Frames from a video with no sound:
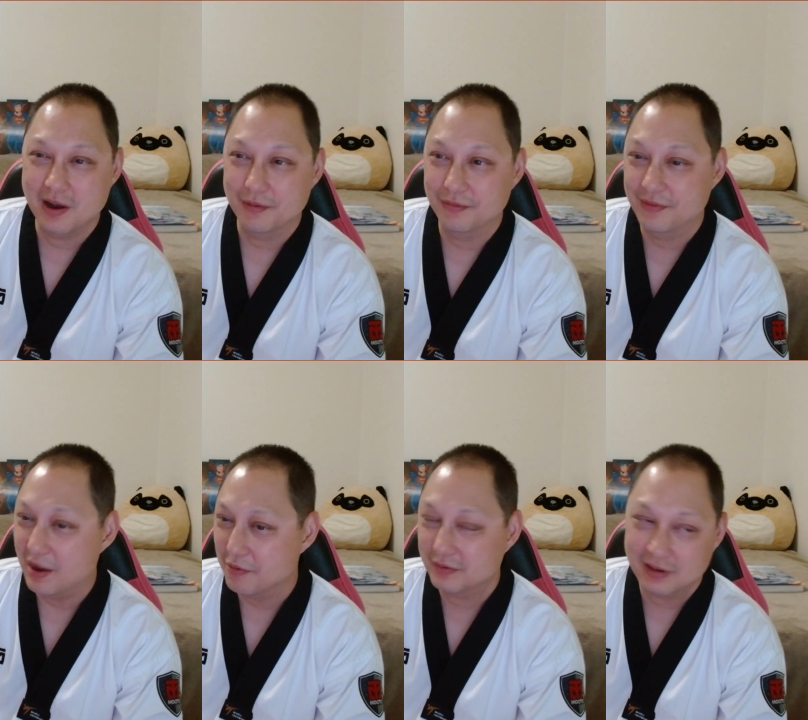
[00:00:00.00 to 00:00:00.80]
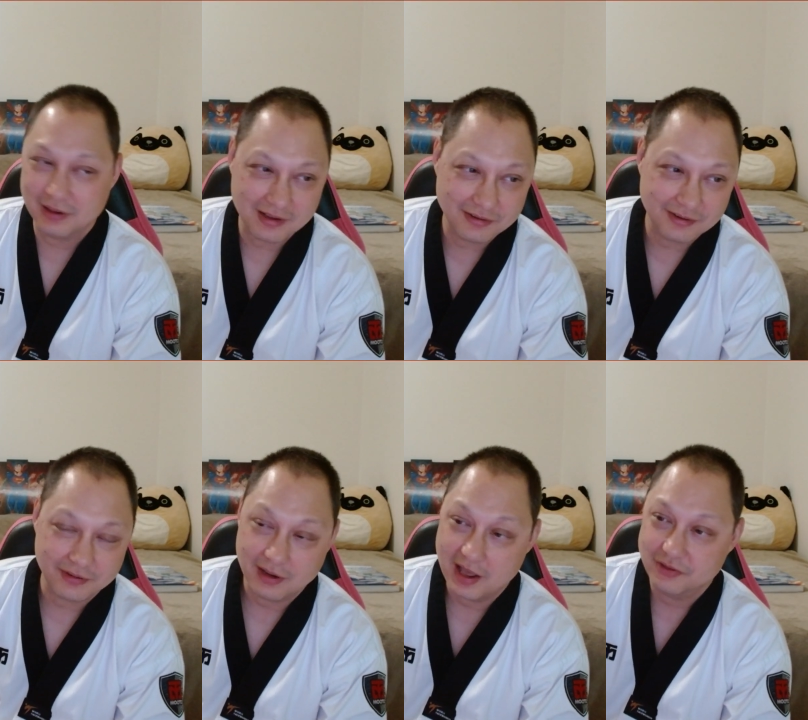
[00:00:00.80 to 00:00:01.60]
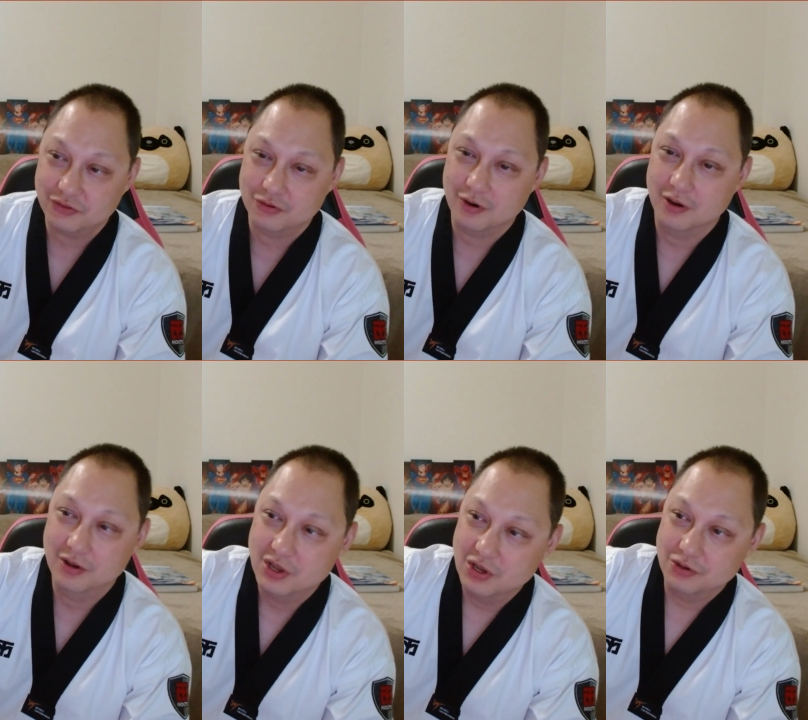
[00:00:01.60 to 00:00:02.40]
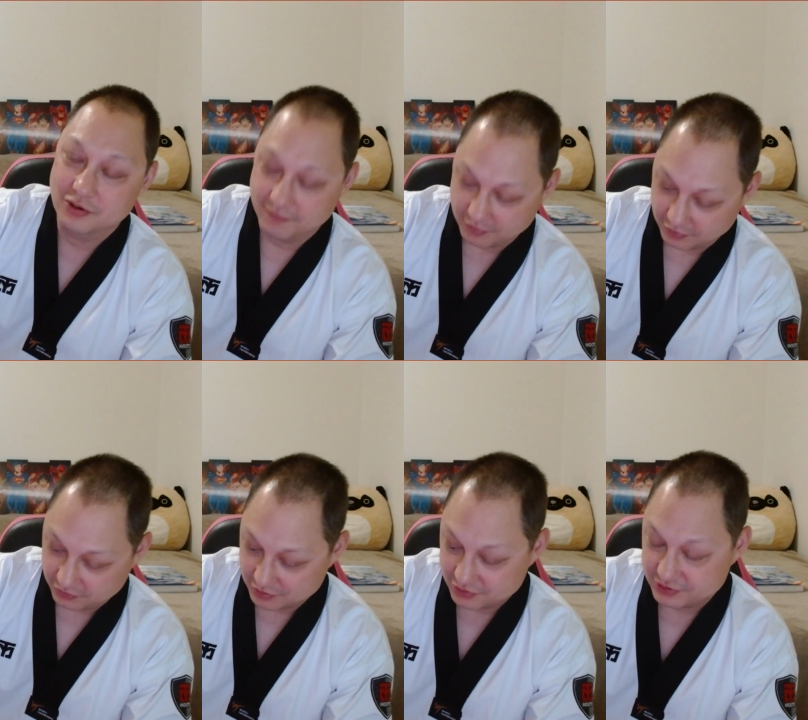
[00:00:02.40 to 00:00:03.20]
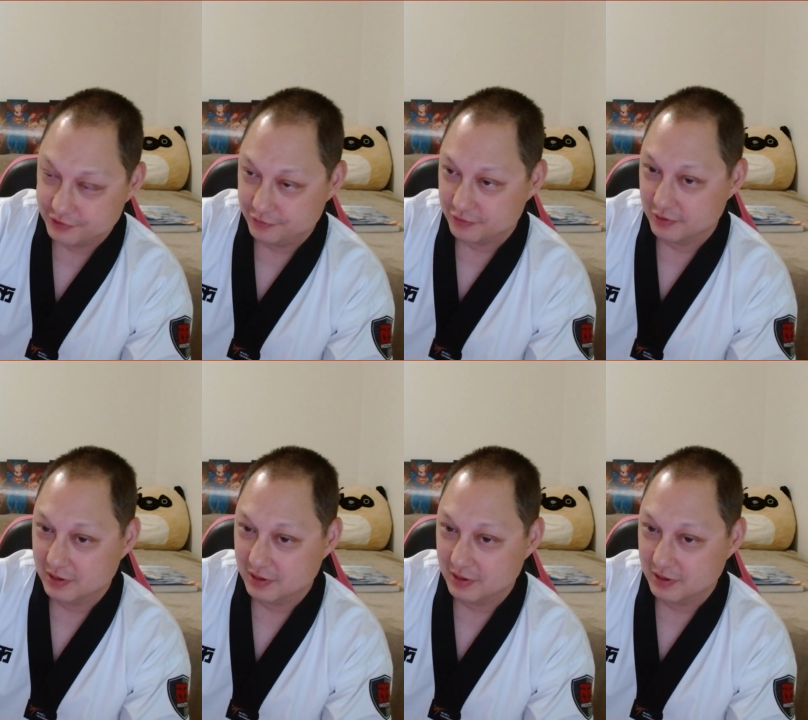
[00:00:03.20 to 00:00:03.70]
that was essentially the last straw for Joe Shuster.